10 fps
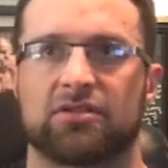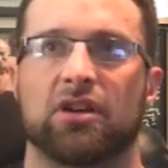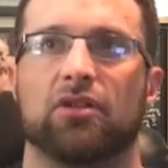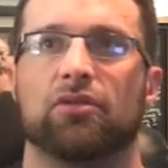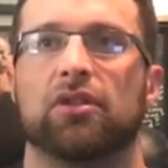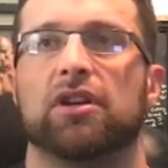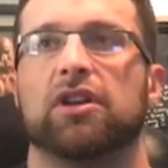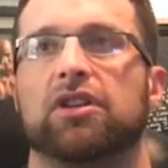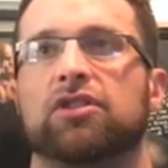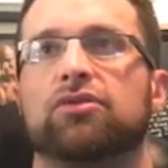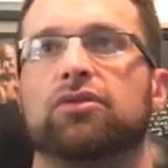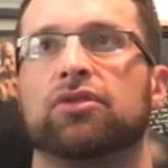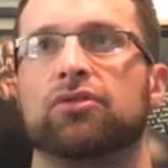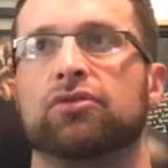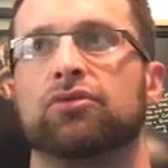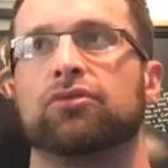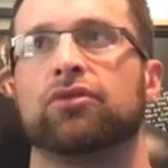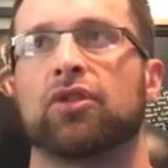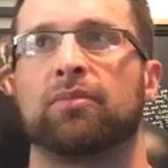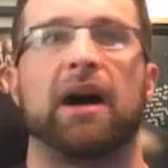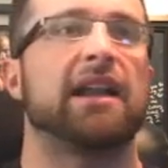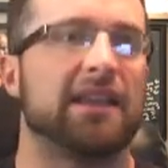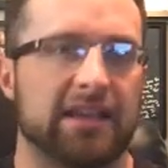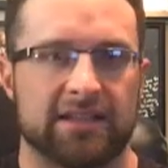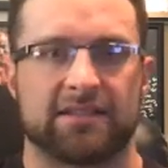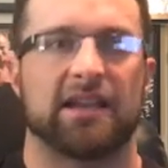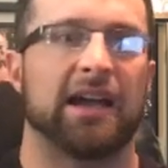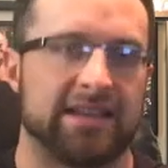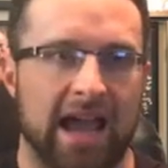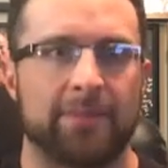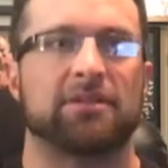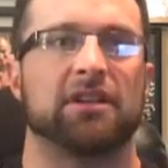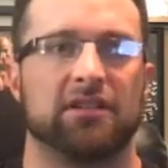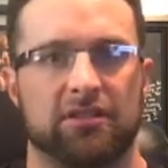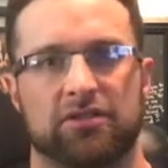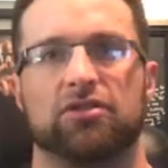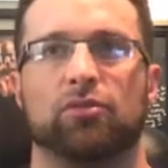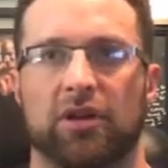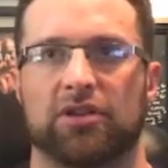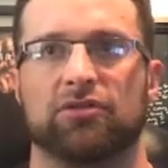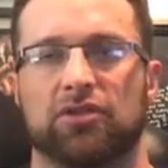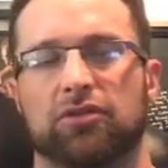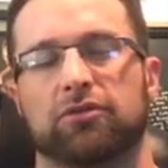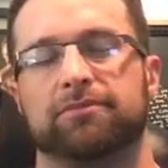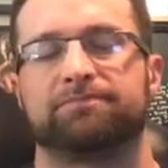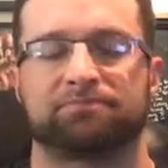So your body gets adapted to what you do.